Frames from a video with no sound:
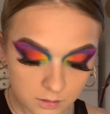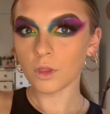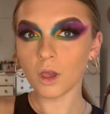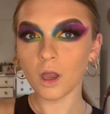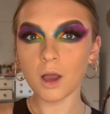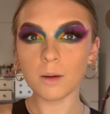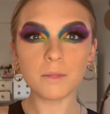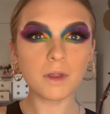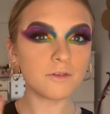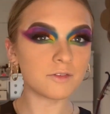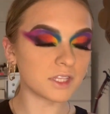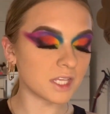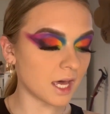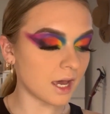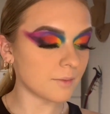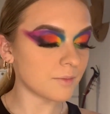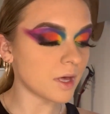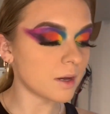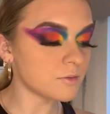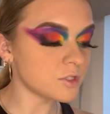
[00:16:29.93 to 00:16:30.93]
I'm loving
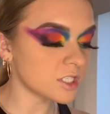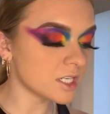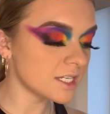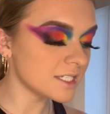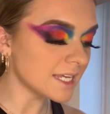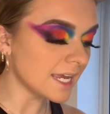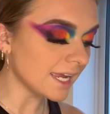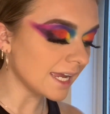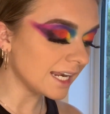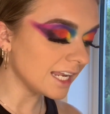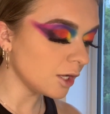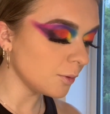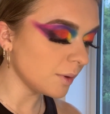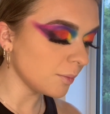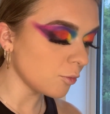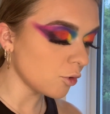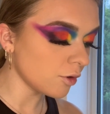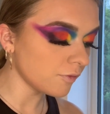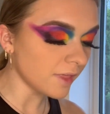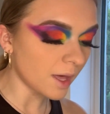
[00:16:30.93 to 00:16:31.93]
that. I'm just going to take a little bit
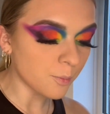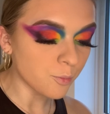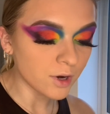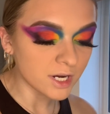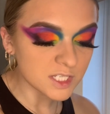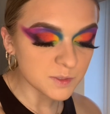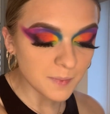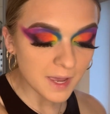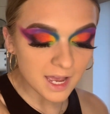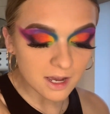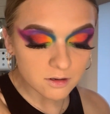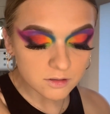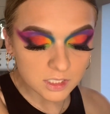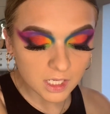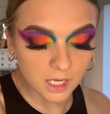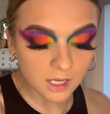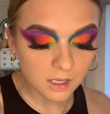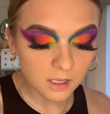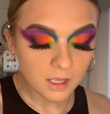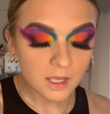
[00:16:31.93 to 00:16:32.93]
more of that pressed
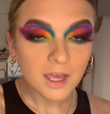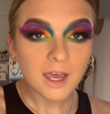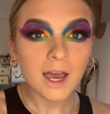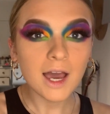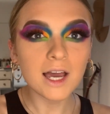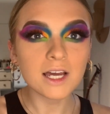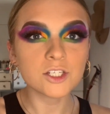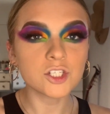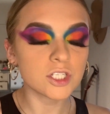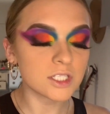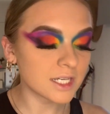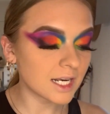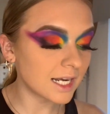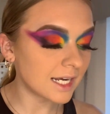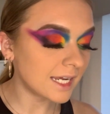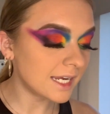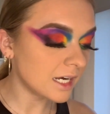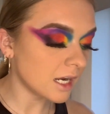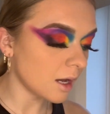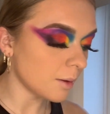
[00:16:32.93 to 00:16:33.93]
powder and just
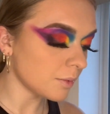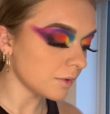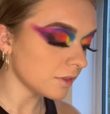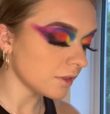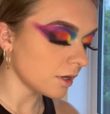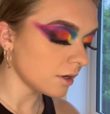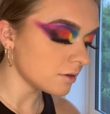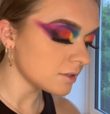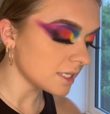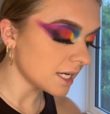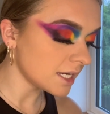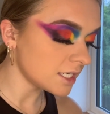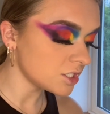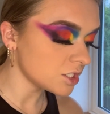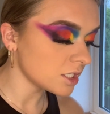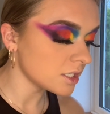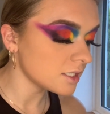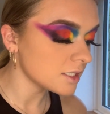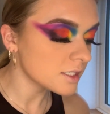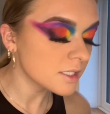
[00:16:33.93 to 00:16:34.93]
clean up those
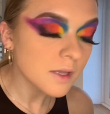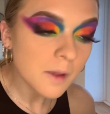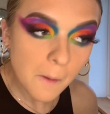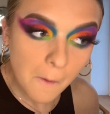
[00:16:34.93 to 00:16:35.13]
edges.